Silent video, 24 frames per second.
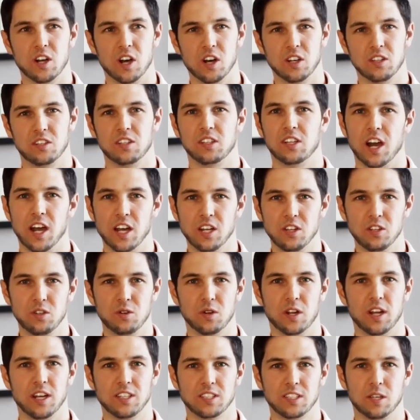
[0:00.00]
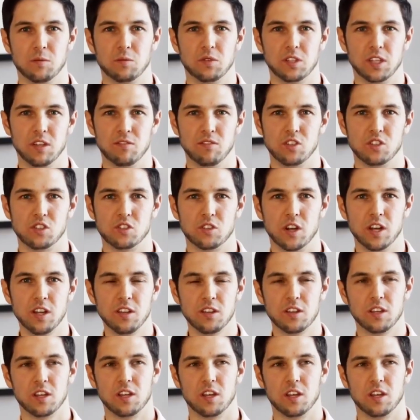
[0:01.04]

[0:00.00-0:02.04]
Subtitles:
God to guide you and ask Him to give you strength.